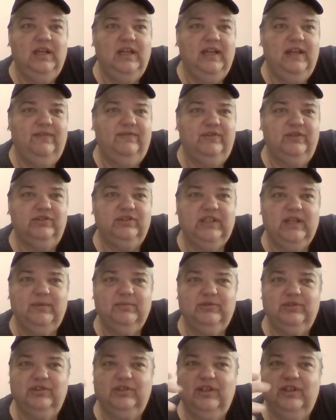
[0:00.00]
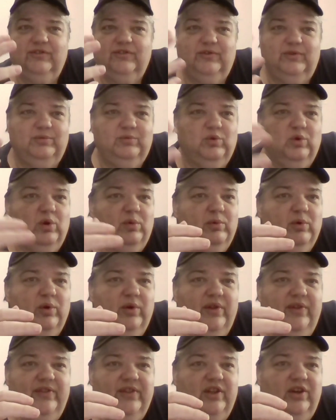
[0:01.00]
If your temperature goes from normal
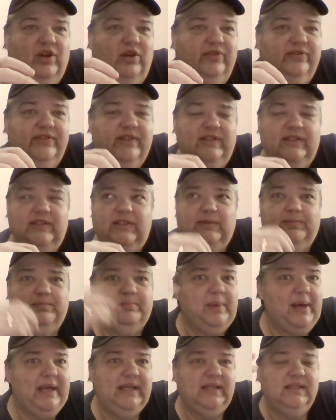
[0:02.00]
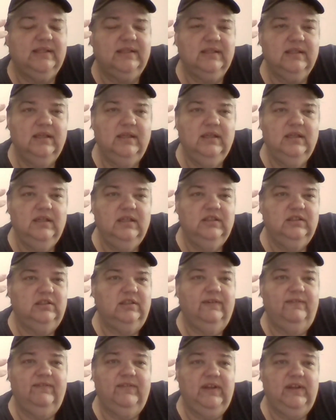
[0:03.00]
and then all of a sudden spikes
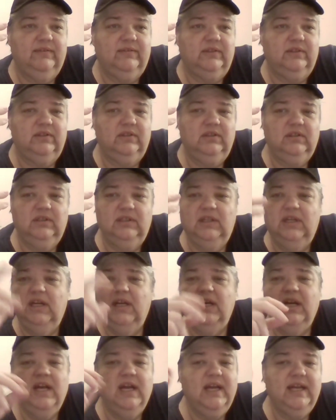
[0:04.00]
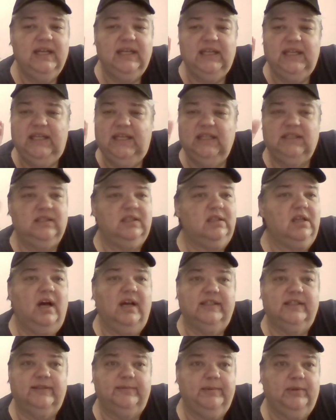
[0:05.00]
to fever, get to the
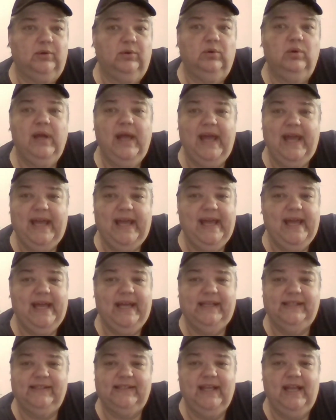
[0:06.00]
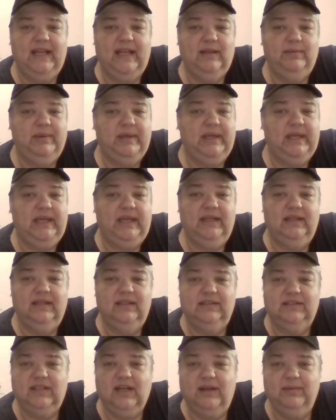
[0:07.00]
hospital ASAP.
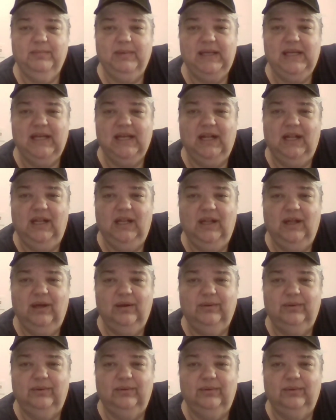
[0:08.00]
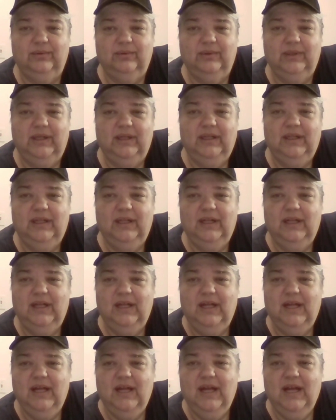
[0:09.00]
Todd B, hello.
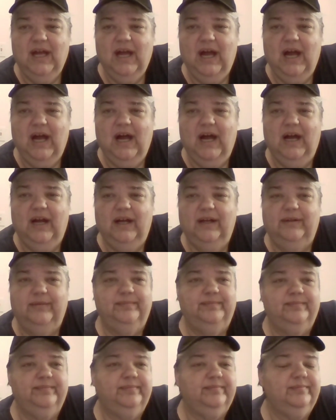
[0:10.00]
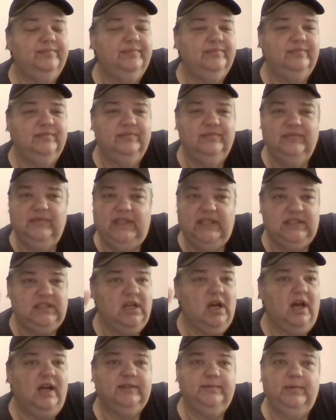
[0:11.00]
Get to
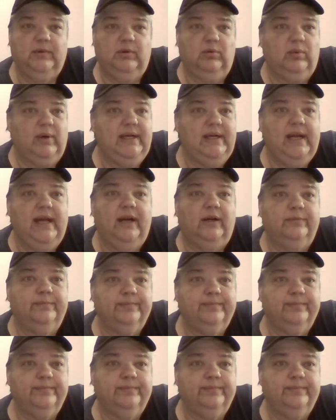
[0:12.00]
the hospital right now.